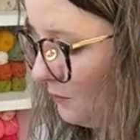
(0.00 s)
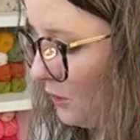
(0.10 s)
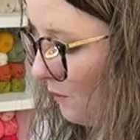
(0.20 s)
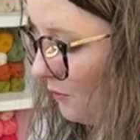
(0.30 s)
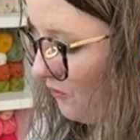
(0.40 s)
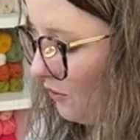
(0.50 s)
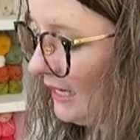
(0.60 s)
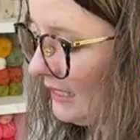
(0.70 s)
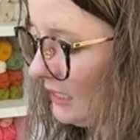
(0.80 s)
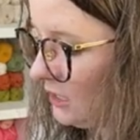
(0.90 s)
so for me,
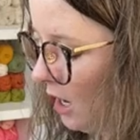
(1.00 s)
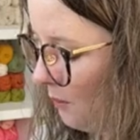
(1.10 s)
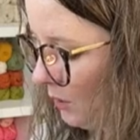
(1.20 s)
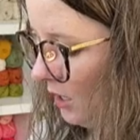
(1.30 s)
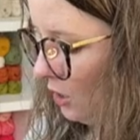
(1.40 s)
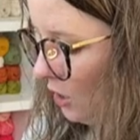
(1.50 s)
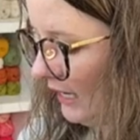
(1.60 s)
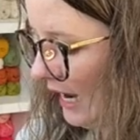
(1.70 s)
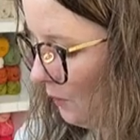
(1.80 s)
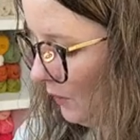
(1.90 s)
it's the top. And
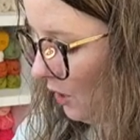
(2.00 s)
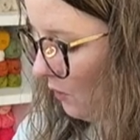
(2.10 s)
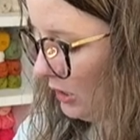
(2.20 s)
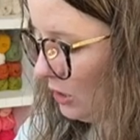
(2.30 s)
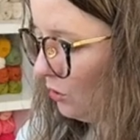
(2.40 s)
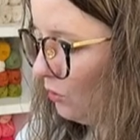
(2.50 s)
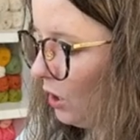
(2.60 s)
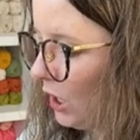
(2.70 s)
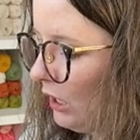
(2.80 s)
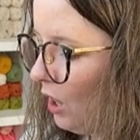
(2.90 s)
now we're going to
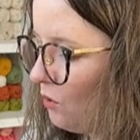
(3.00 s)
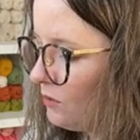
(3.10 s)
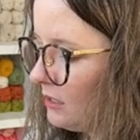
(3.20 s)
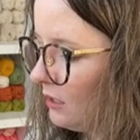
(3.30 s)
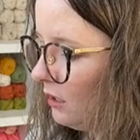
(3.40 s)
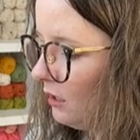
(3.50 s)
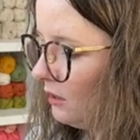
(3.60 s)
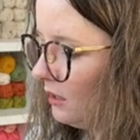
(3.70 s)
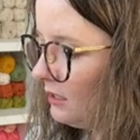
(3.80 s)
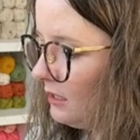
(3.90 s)
close
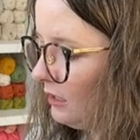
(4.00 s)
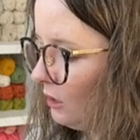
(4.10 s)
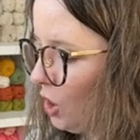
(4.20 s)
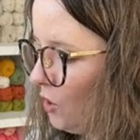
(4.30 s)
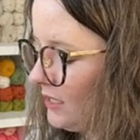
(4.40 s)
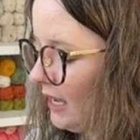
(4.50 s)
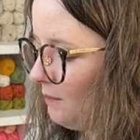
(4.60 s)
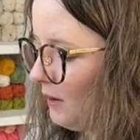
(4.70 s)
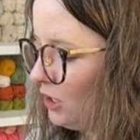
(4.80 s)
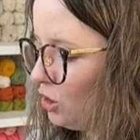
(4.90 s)
close it
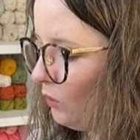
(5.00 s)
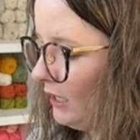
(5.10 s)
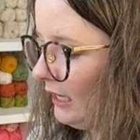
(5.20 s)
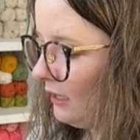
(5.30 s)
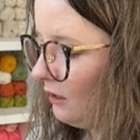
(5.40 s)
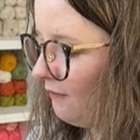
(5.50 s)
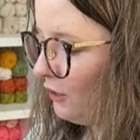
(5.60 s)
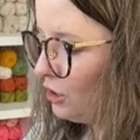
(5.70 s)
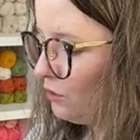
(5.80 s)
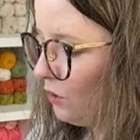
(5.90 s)
by joining the
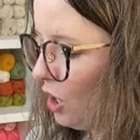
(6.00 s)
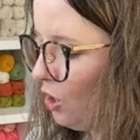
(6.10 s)
first row